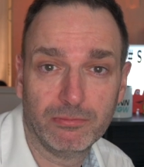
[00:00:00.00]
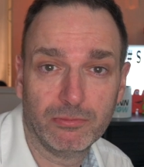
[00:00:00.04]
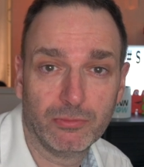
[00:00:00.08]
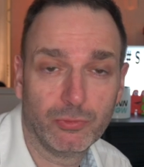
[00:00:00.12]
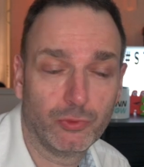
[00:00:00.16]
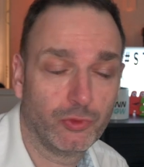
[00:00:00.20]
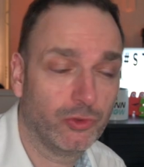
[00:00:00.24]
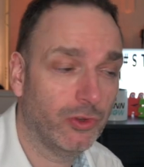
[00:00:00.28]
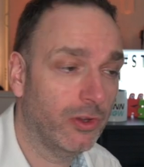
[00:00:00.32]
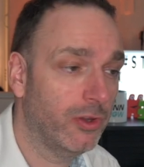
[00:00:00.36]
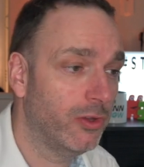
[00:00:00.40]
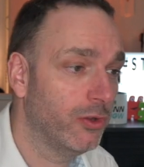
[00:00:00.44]

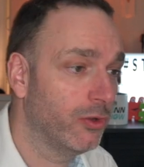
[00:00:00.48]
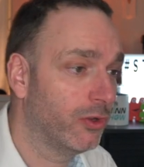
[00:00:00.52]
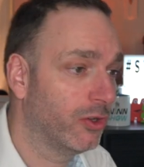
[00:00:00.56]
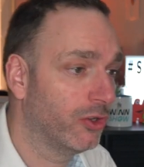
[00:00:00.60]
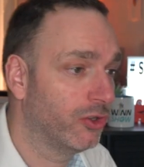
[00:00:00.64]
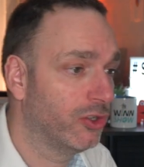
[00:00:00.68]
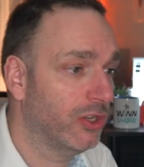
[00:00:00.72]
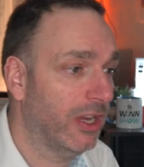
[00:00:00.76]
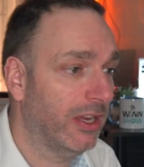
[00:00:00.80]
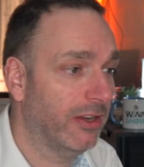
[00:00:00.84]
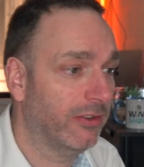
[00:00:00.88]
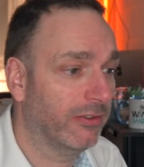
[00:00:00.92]
So you
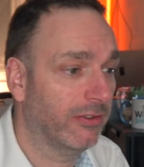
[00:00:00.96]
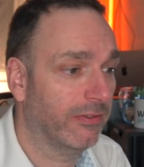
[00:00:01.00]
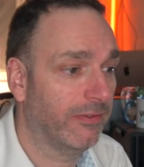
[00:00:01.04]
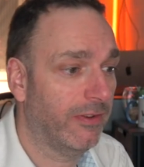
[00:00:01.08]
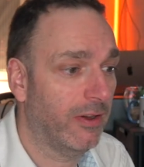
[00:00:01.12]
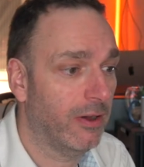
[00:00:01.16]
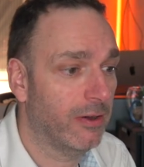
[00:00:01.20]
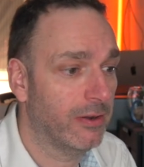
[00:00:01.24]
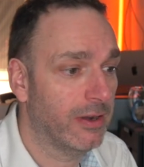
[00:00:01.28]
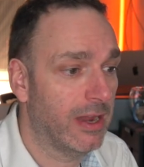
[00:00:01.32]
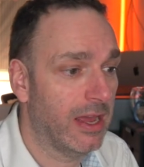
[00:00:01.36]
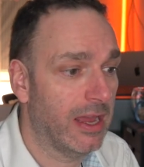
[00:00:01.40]
could change the
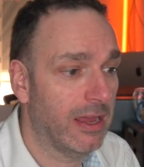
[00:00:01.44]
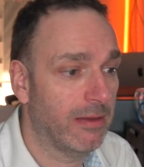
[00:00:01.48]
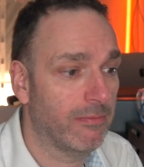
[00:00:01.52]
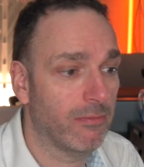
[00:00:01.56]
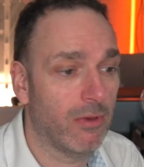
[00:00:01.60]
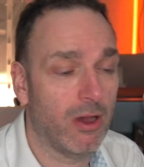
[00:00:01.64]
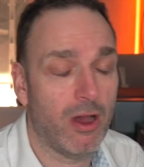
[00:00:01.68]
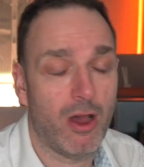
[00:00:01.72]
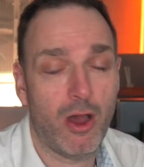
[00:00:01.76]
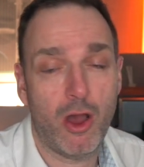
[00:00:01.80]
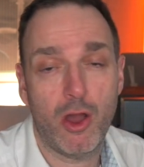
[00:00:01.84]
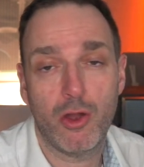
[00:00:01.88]
file
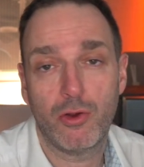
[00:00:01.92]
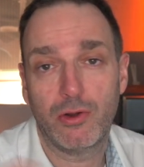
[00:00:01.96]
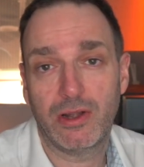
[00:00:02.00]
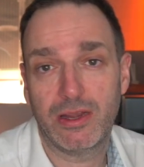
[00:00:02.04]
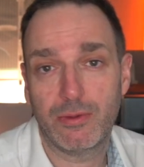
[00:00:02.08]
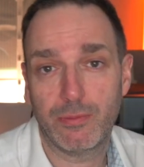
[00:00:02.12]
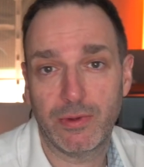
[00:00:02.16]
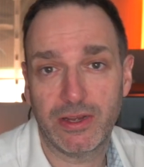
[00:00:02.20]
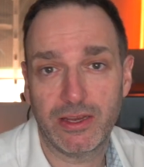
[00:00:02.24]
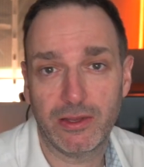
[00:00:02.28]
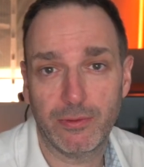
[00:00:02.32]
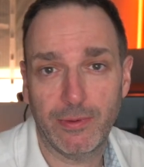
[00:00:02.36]
name only
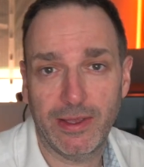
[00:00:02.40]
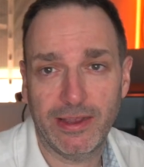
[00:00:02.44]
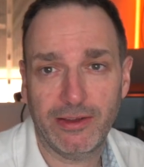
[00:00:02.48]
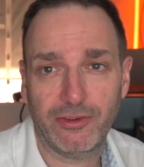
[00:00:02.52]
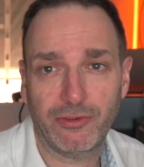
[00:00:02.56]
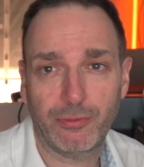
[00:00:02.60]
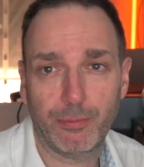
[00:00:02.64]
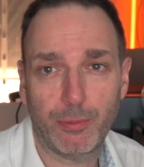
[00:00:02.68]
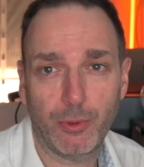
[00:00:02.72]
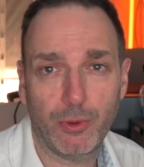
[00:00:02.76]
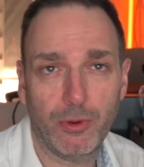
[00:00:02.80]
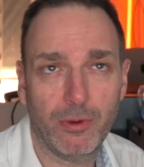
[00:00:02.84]
when you
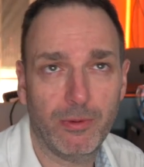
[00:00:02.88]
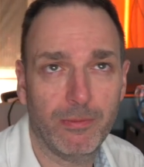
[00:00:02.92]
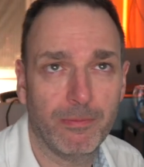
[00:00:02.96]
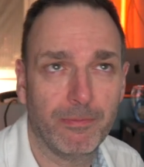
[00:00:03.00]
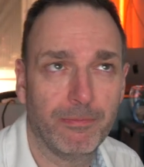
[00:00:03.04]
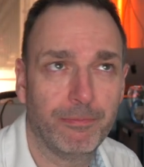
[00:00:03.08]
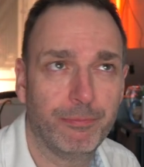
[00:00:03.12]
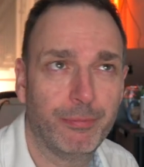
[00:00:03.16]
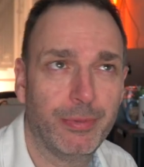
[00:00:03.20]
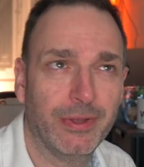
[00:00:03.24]
export.